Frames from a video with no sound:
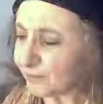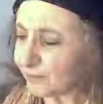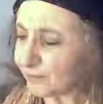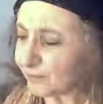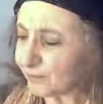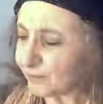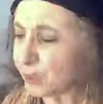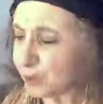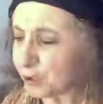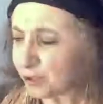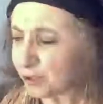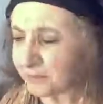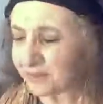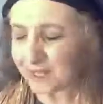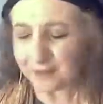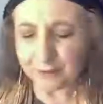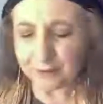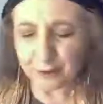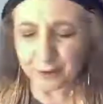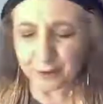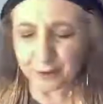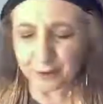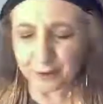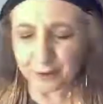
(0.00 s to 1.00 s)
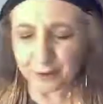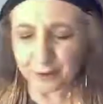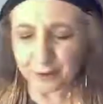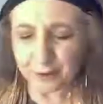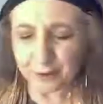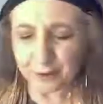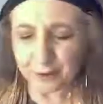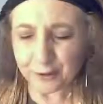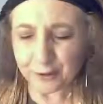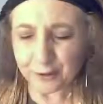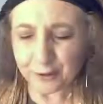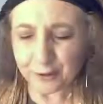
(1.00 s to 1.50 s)
from Germany, very
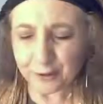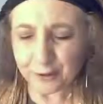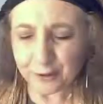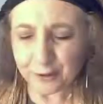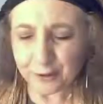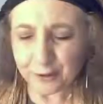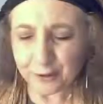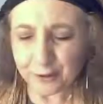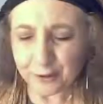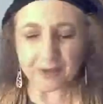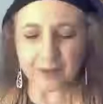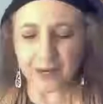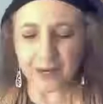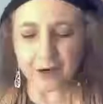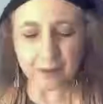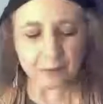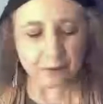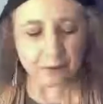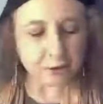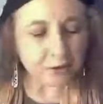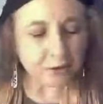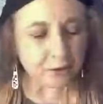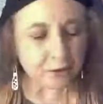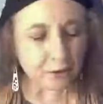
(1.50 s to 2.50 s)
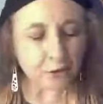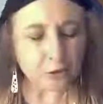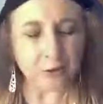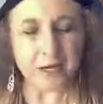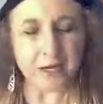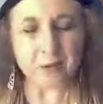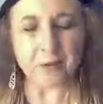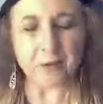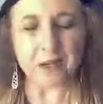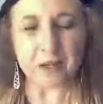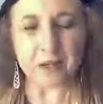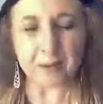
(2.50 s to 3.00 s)
lucky to have that opportunity to
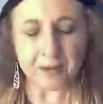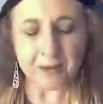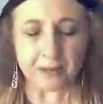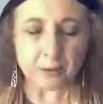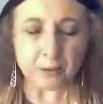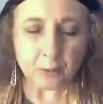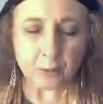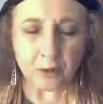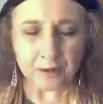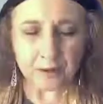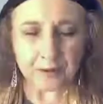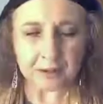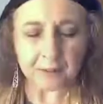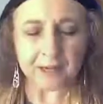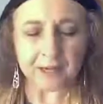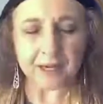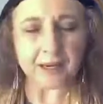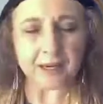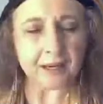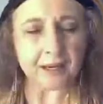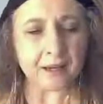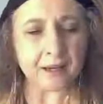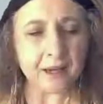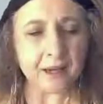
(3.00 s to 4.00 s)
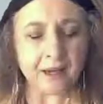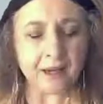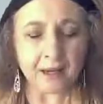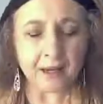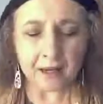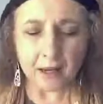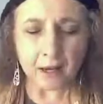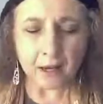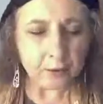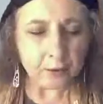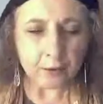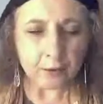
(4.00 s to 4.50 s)
train with him, as well as many
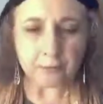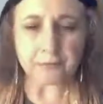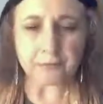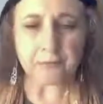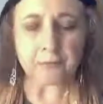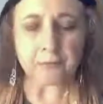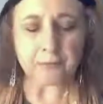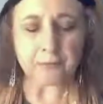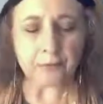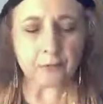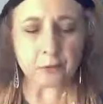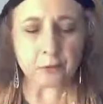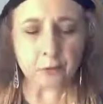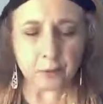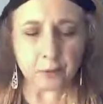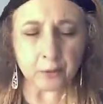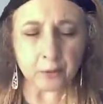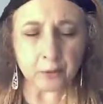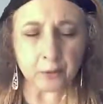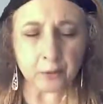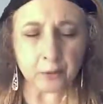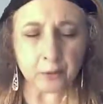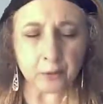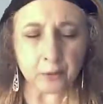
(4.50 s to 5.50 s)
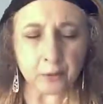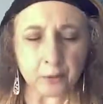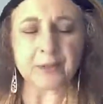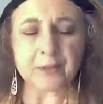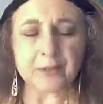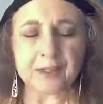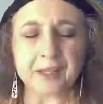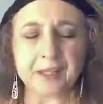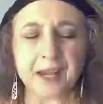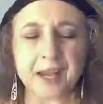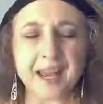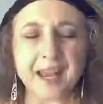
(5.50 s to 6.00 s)
other great
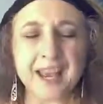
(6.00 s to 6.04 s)
trainers.